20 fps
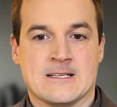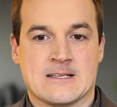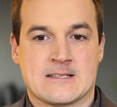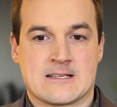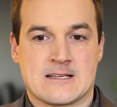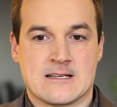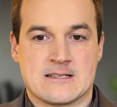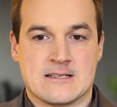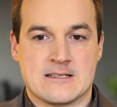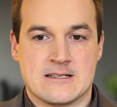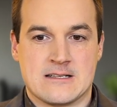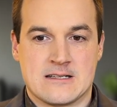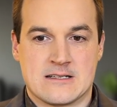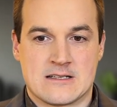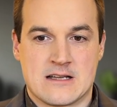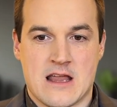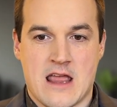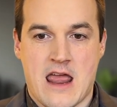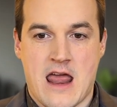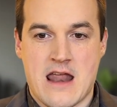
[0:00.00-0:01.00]
To,
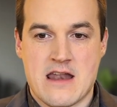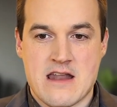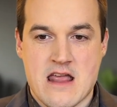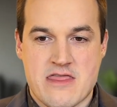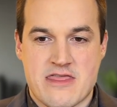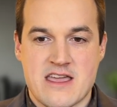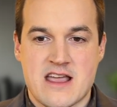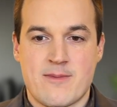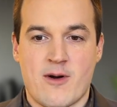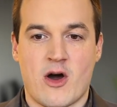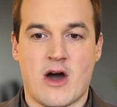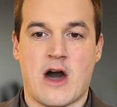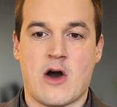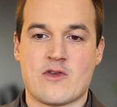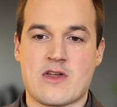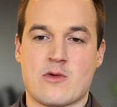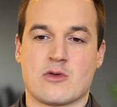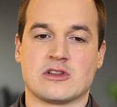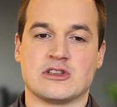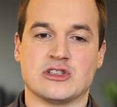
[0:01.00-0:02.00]
and, and think about how
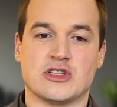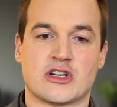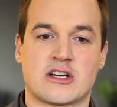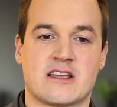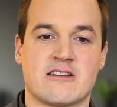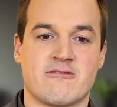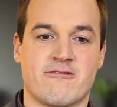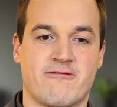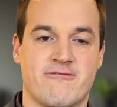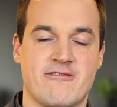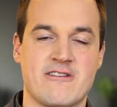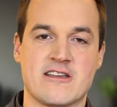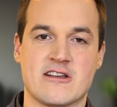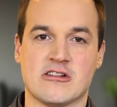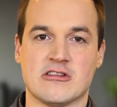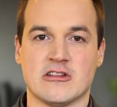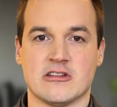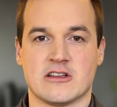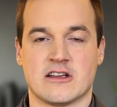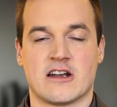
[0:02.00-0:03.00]
that would look and
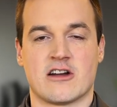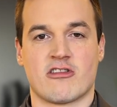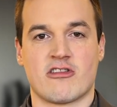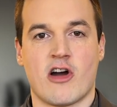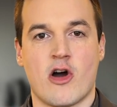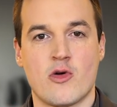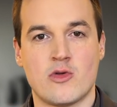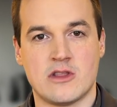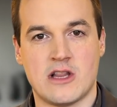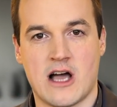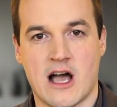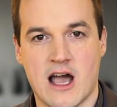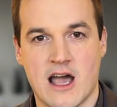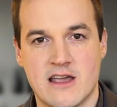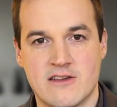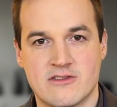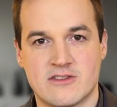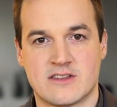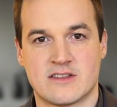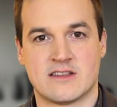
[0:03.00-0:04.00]
feel in our own
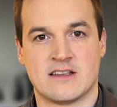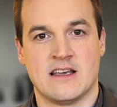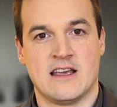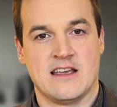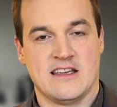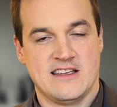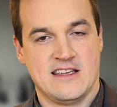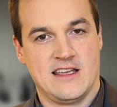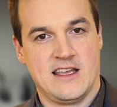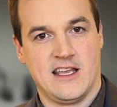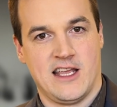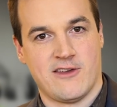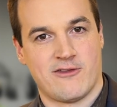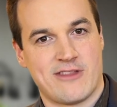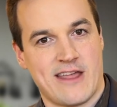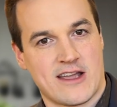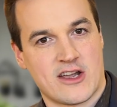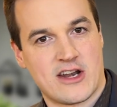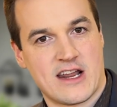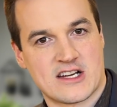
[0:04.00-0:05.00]
lives if
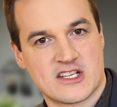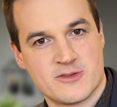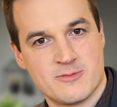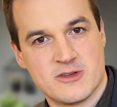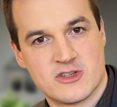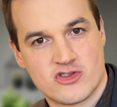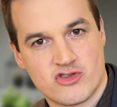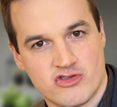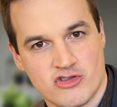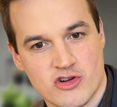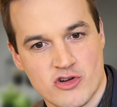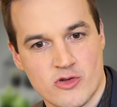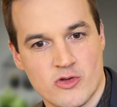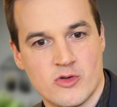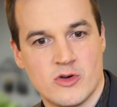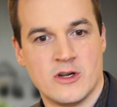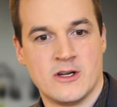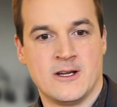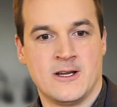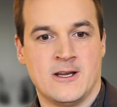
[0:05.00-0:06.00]
that could actually be true,
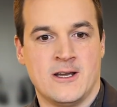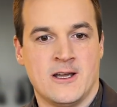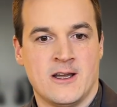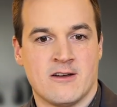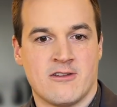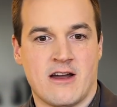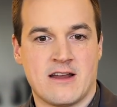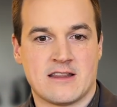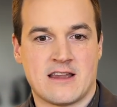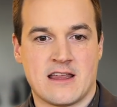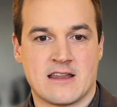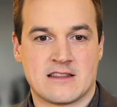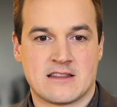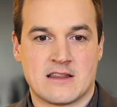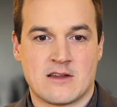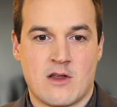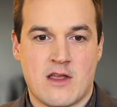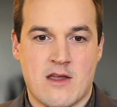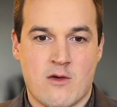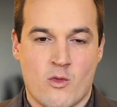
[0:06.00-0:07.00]
right? That
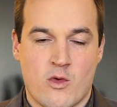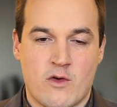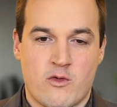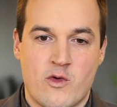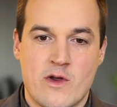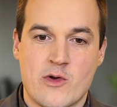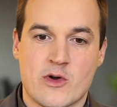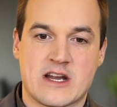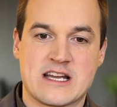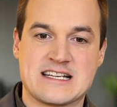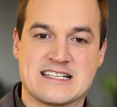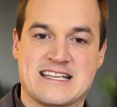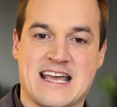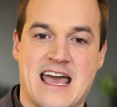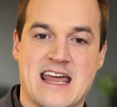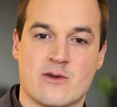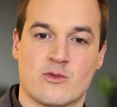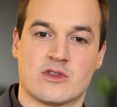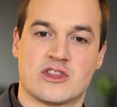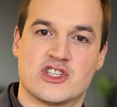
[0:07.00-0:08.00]
it, what if we were
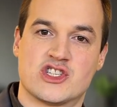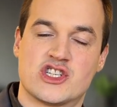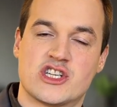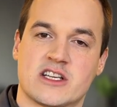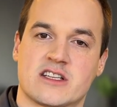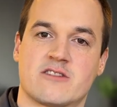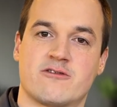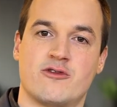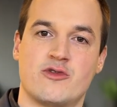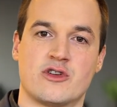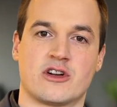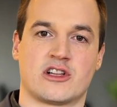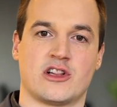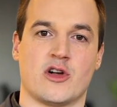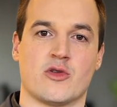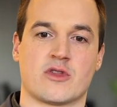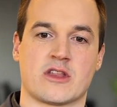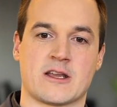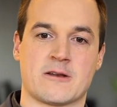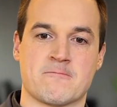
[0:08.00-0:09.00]
content with just food and
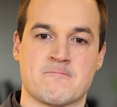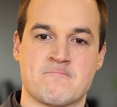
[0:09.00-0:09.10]
clothing?